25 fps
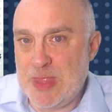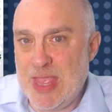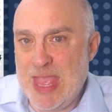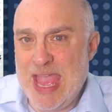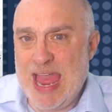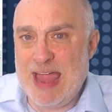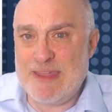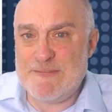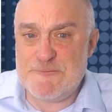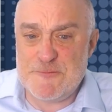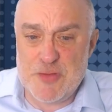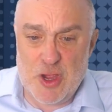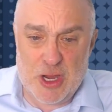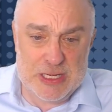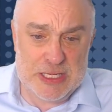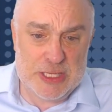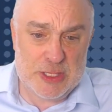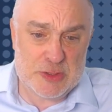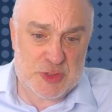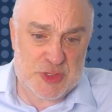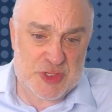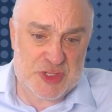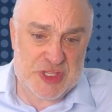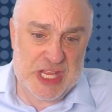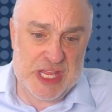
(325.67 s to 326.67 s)
And finally, you'll
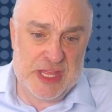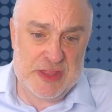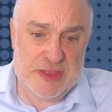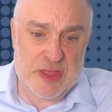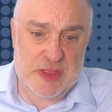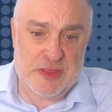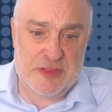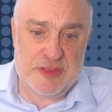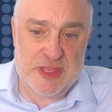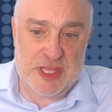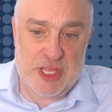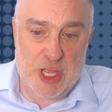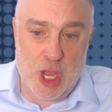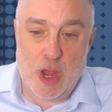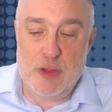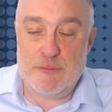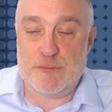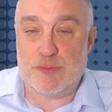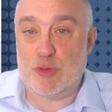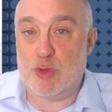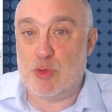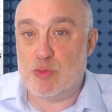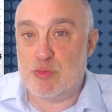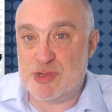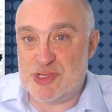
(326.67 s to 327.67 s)
see that the
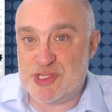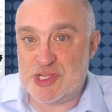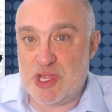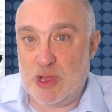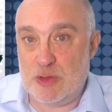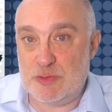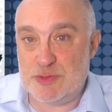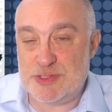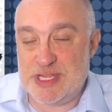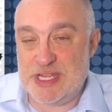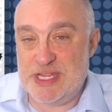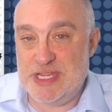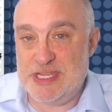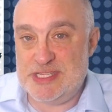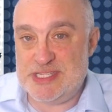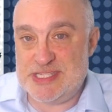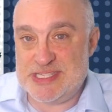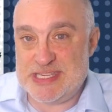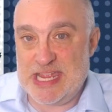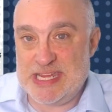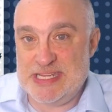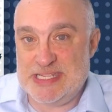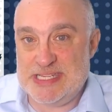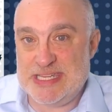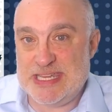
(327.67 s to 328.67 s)
overall result is
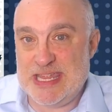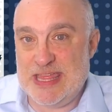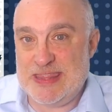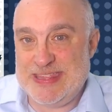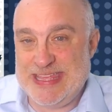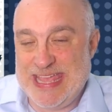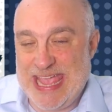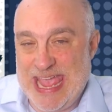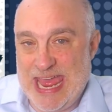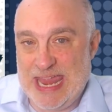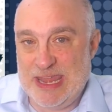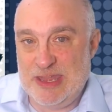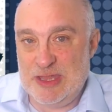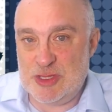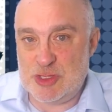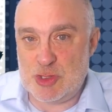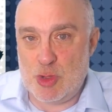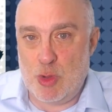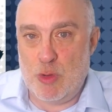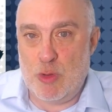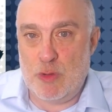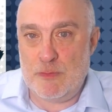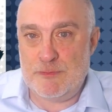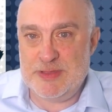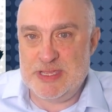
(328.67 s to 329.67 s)
stated at the end
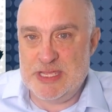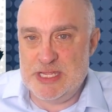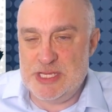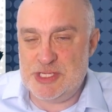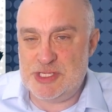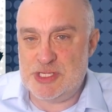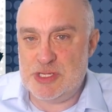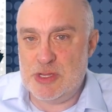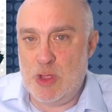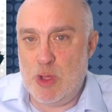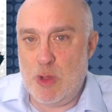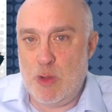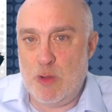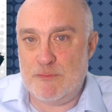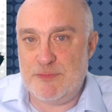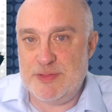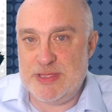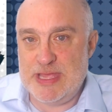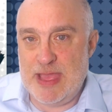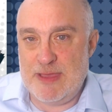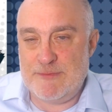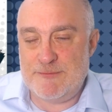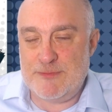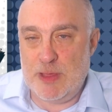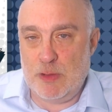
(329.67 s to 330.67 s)
of each of the
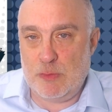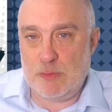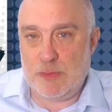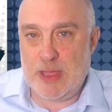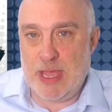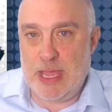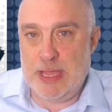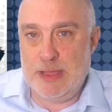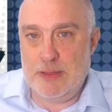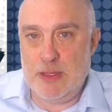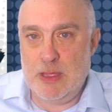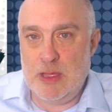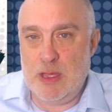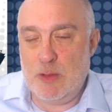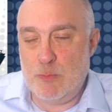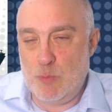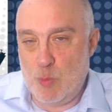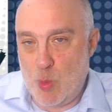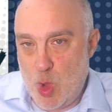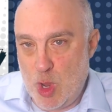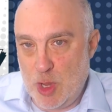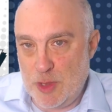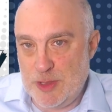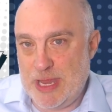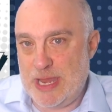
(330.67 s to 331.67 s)
FLK1
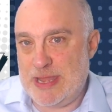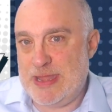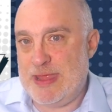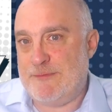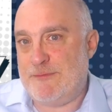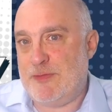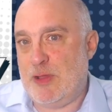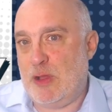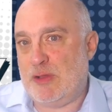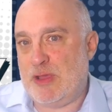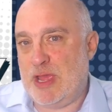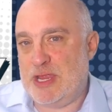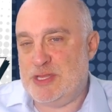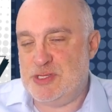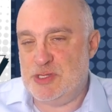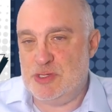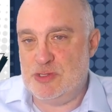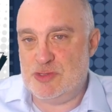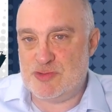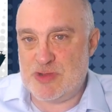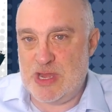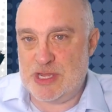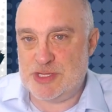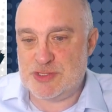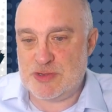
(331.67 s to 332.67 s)
and FLK2
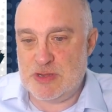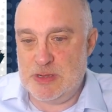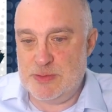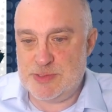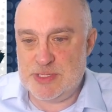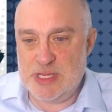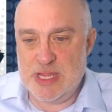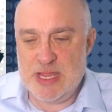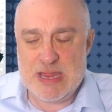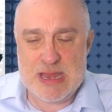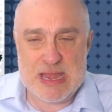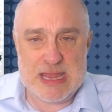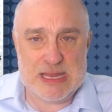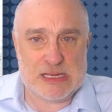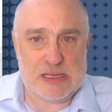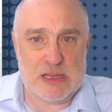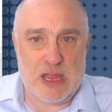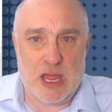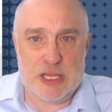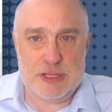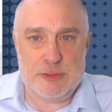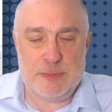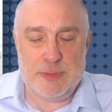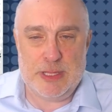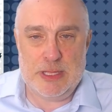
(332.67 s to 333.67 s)
transcripts. And it'll
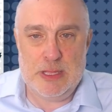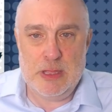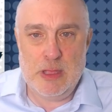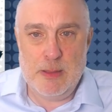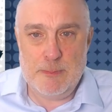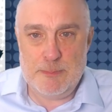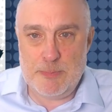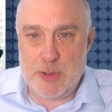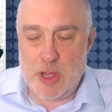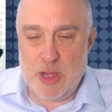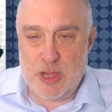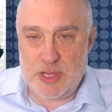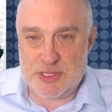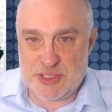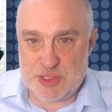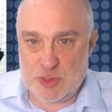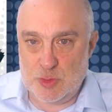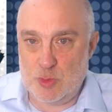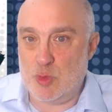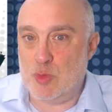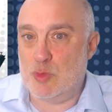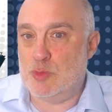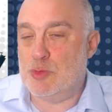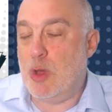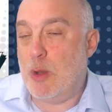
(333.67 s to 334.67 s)
either be pass
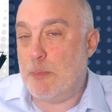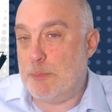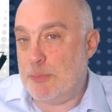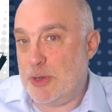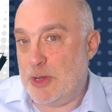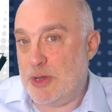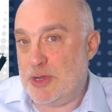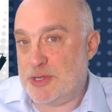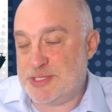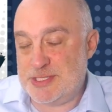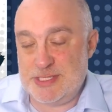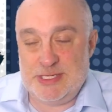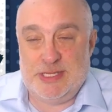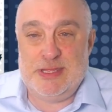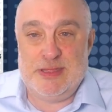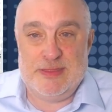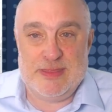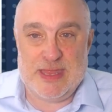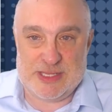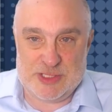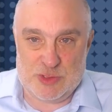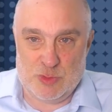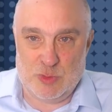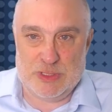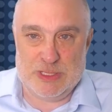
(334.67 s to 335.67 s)
or not pass. And
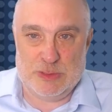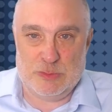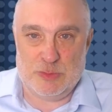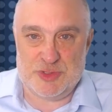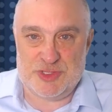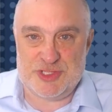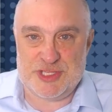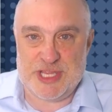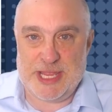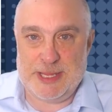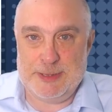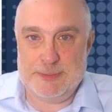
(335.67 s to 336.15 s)
that's all it will say.